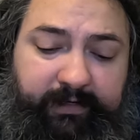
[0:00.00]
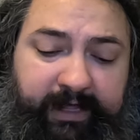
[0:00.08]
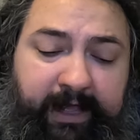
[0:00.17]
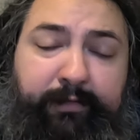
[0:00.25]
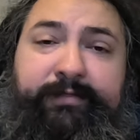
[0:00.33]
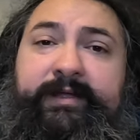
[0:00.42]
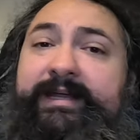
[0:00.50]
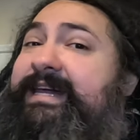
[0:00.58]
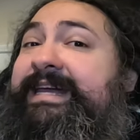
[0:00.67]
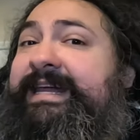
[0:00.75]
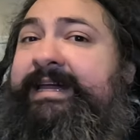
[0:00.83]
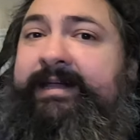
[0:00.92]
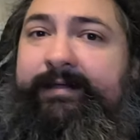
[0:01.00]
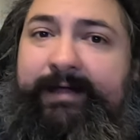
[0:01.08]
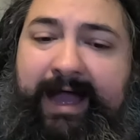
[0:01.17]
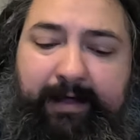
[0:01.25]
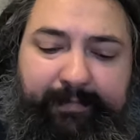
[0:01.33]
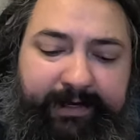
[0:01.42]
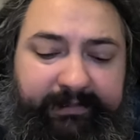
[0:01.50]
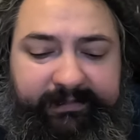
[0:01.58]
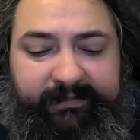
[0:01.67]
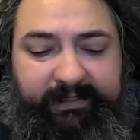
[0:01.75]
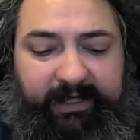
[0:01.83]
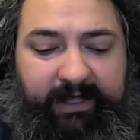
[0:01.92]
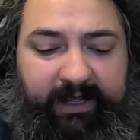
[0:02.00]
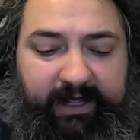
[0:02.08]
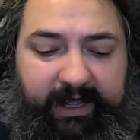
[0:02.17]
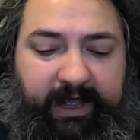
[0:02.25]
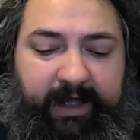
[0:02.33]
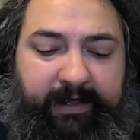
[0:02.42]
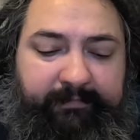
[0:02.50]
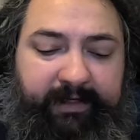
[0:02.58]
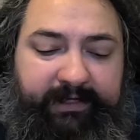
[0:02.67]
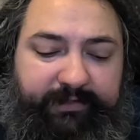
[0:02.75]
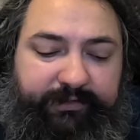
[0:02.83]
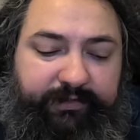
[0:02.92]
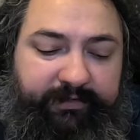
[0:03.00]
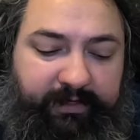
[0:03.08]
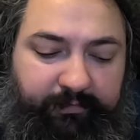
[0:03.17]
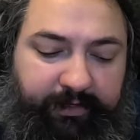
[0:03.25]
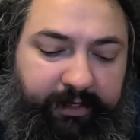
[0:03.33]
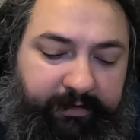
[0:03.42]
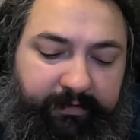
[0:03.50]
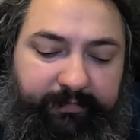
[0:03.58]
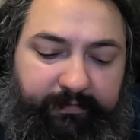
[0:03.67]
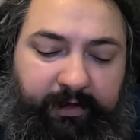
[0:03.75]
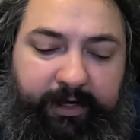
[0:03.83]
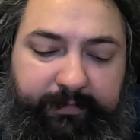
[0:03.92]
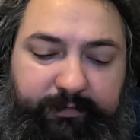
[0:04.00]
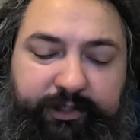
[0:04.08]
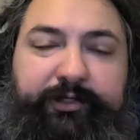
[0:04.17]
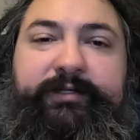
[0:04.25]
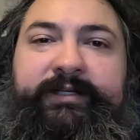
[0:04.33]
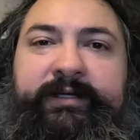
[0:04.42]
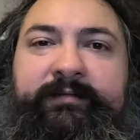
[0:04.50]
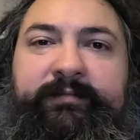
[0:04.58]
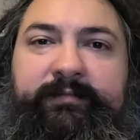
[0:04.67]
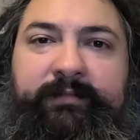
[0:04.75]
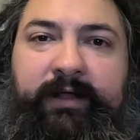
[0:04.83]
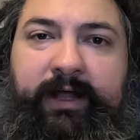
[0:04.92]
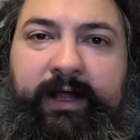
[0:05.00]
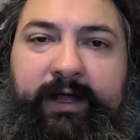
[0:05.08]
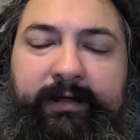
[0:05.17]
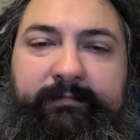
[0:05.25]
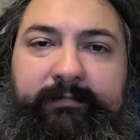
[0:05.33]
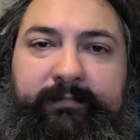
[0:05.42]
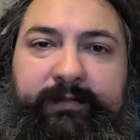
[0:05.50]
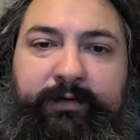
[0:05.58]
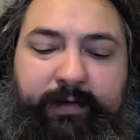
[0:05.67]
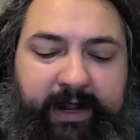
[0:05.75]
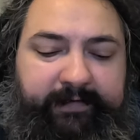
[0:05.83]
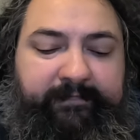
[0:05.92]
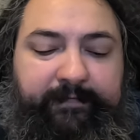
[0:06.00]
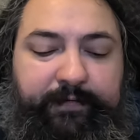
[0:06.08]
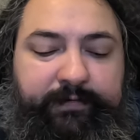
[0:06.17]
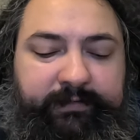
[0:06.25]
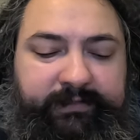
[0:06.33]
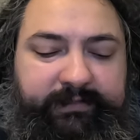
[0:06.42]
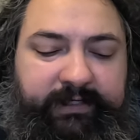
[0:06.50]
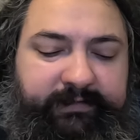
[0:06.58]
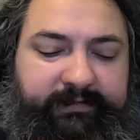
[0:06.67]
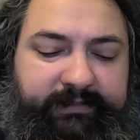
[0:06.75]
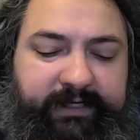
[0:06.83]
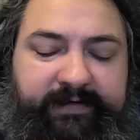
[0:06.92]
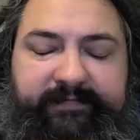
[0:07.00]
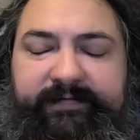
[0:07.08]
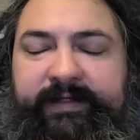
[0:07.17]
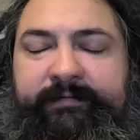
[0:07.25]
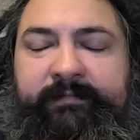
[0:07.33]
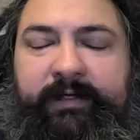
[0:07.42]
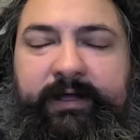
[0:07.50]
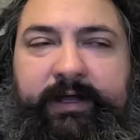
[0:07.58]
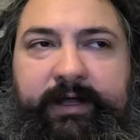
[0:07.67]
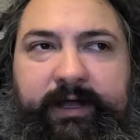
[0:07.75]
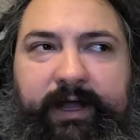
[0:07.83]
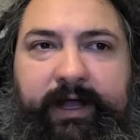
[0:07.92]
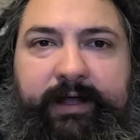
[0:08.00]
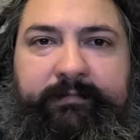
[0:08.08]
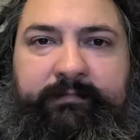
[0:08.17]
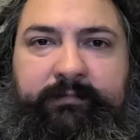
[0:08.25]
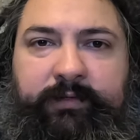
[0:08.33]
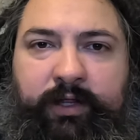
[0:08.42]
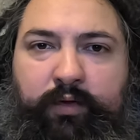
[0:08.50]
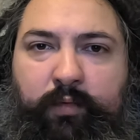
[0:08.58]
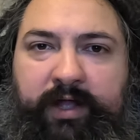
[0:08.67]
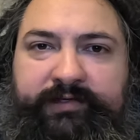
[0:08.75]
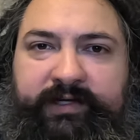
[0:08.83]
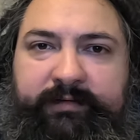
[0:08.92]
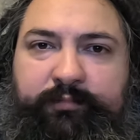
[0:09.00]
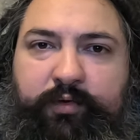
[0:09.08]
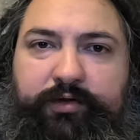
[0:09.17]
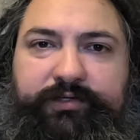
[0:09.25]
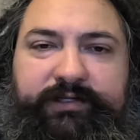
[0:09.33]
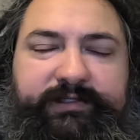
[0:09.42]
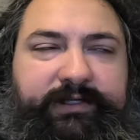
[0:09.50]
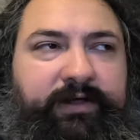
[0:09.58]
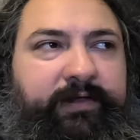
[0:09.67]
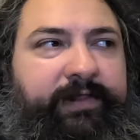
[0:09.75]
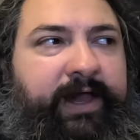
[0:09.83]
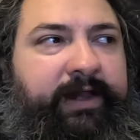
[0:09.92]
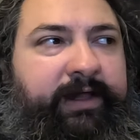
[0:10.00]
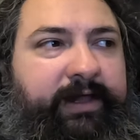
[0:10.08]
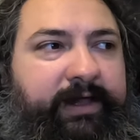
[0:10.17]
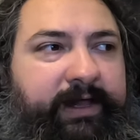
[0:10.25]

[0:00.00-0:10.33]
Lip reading: healthy eating habits, making sure that we are choosing the right foods and stuff, and watching portions and all of that.